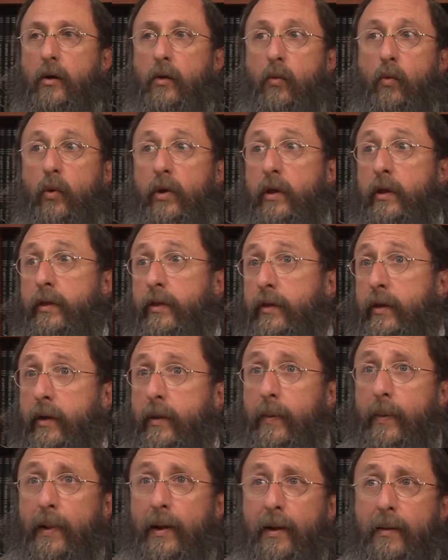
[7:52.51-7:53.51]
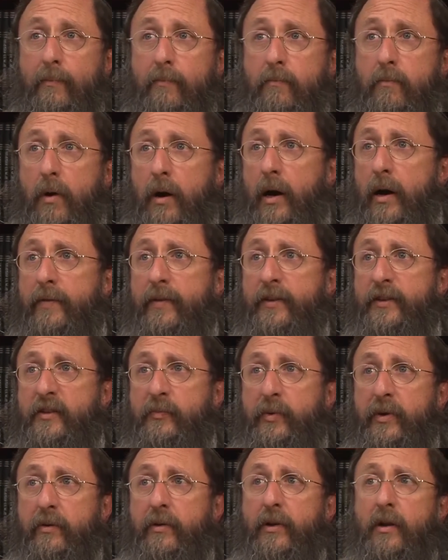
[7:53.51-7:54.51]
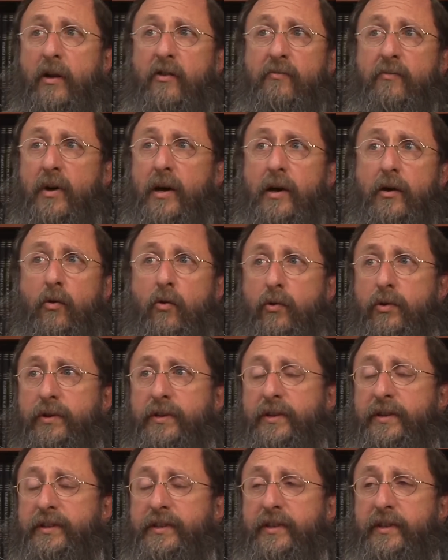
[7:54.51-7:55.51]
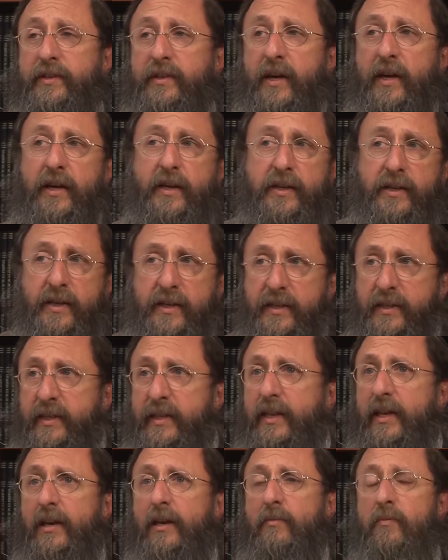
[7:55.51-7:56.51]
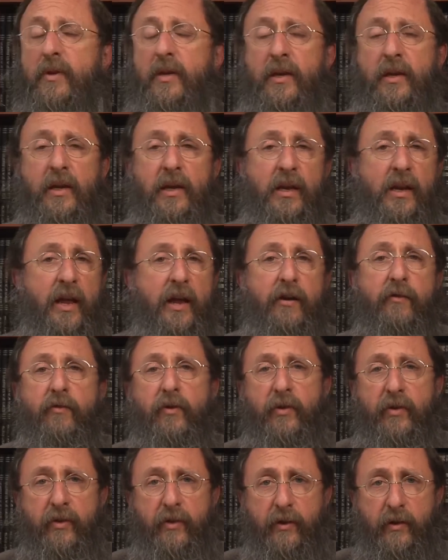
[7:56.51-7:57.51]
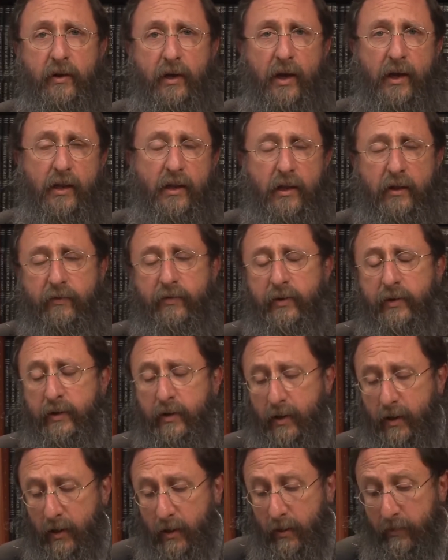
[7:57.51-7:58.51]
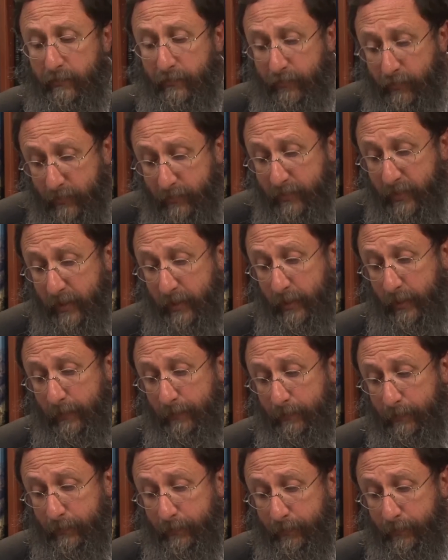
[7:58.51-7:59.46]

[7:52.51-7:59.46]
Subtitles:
with the spirit of my ordinances and seeing me in everything and living for me.